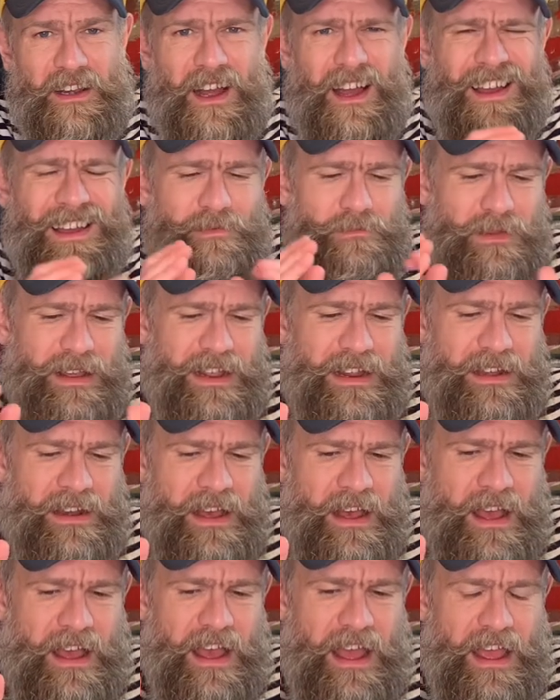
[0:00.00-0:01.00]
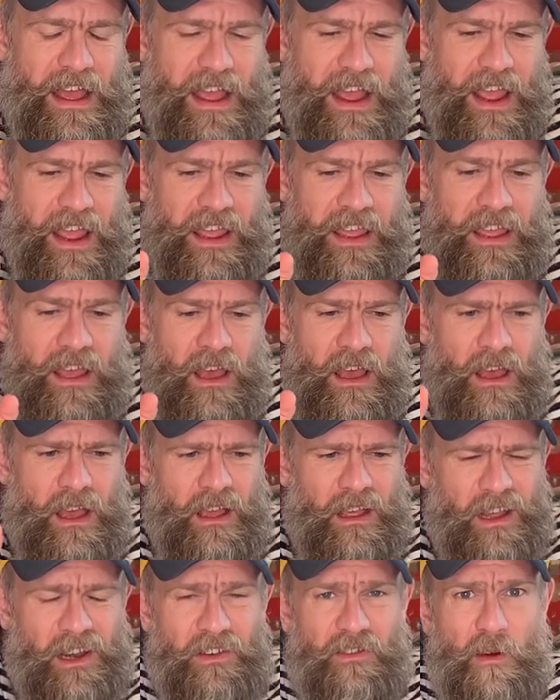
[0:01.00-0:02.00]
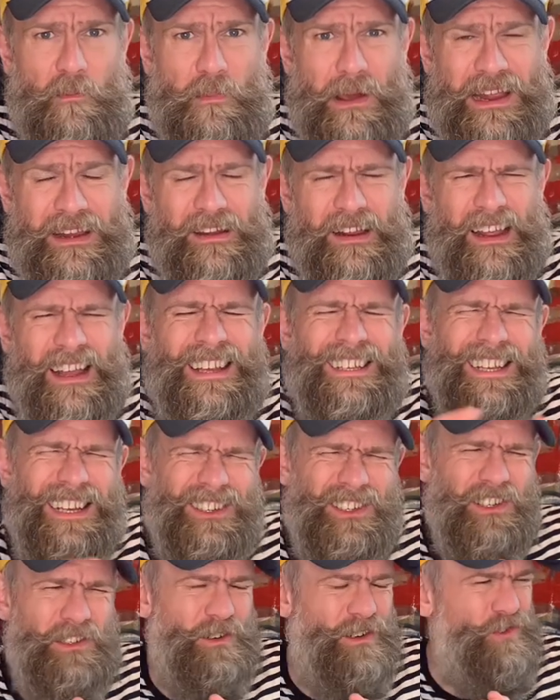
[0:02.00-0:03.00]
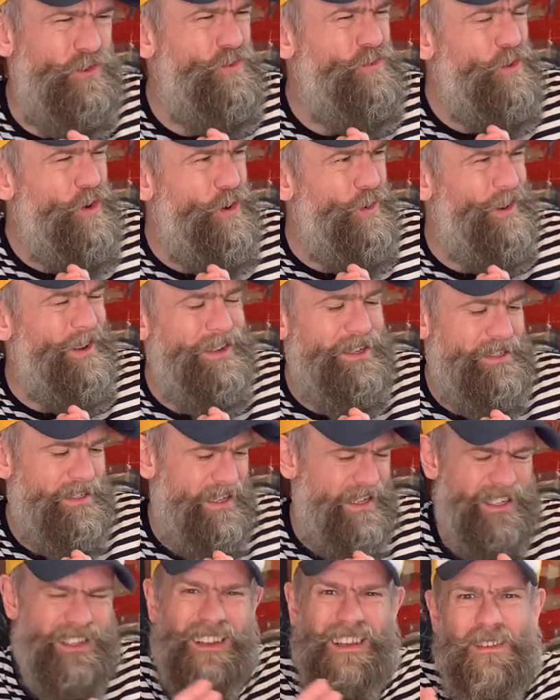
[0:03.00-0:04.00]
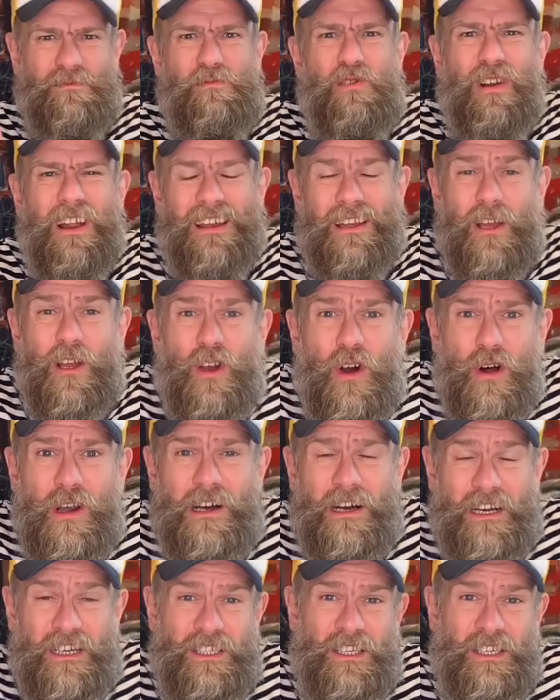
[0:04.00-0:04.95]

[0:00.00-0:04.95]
I mean a kind of a painting. It's actually not drawing, is it? It's like more like a collage